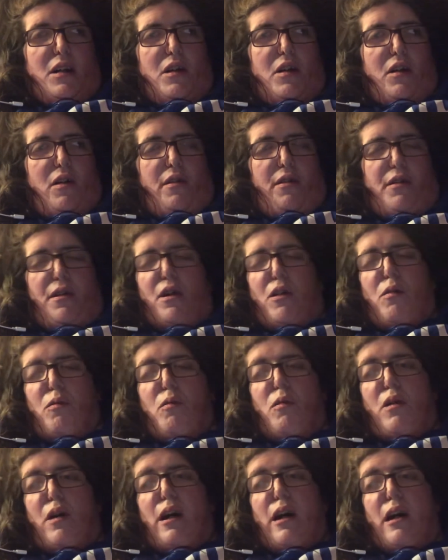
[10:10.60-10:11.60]
so
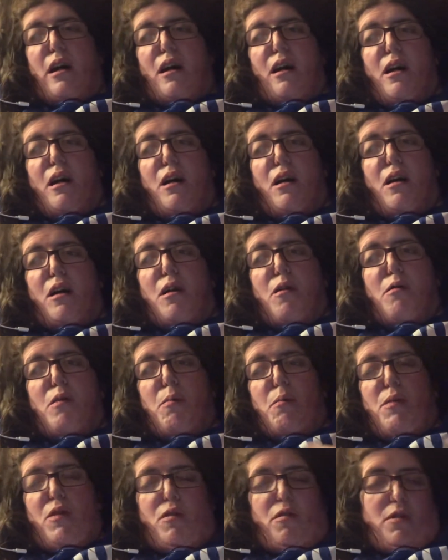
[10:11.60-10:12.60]
uh, let
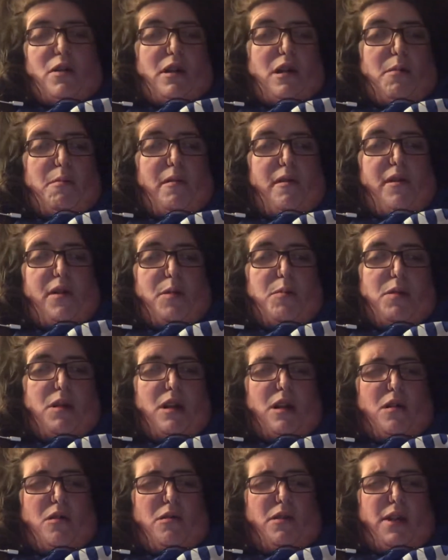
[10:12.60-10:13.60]
me know in the comments down
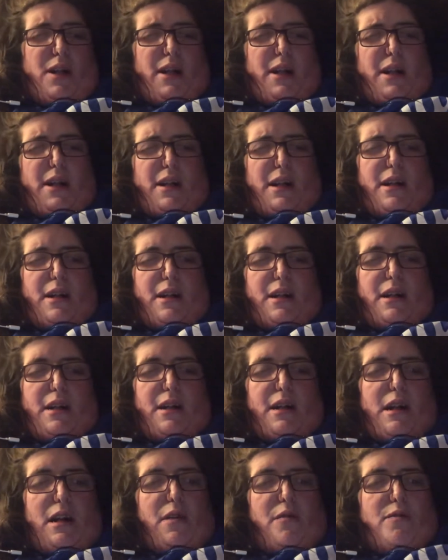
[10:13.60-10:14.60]
below
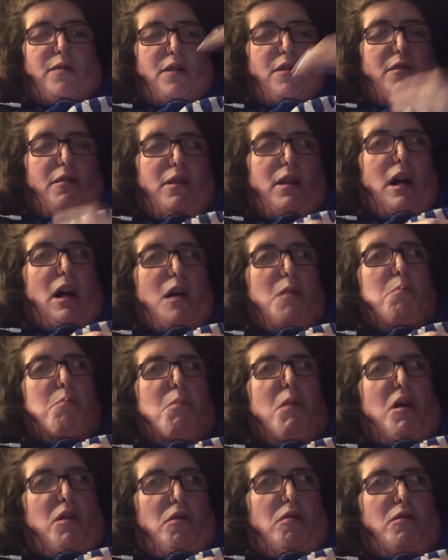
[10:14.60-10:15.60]
if you got
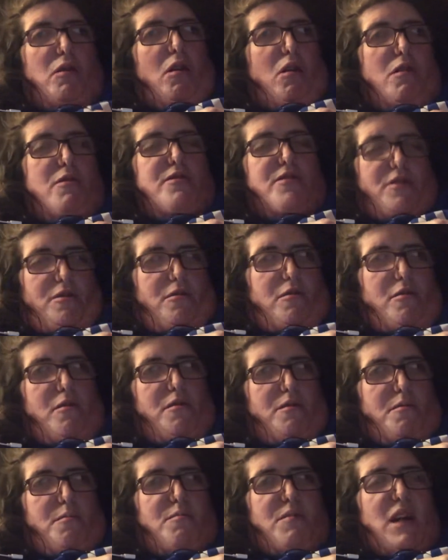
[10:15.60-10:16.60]
Mario Kart Tour,
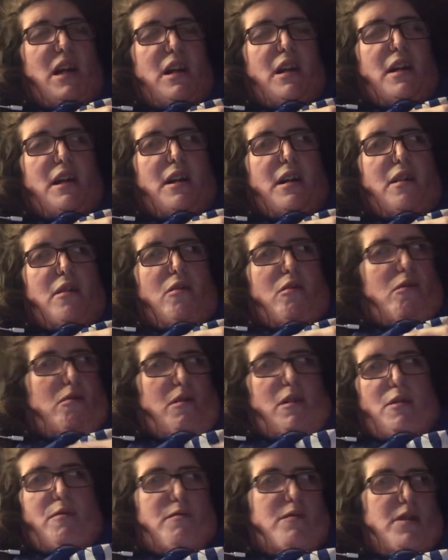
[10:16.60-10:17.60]

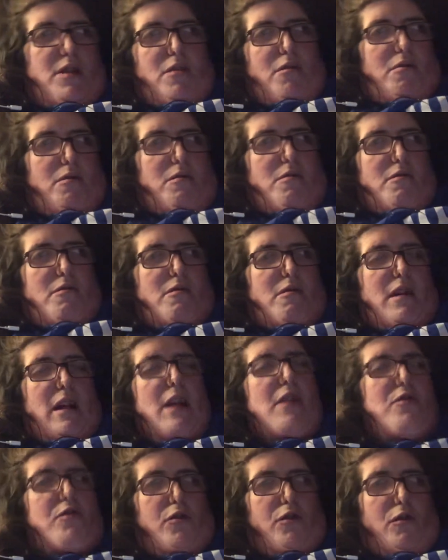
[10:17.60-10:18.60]
or if you
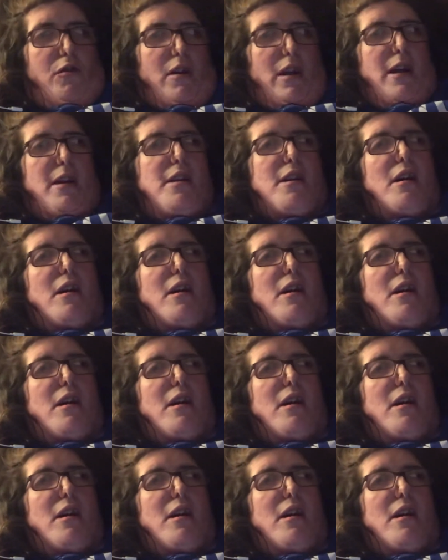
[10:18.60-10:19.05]
enjoyed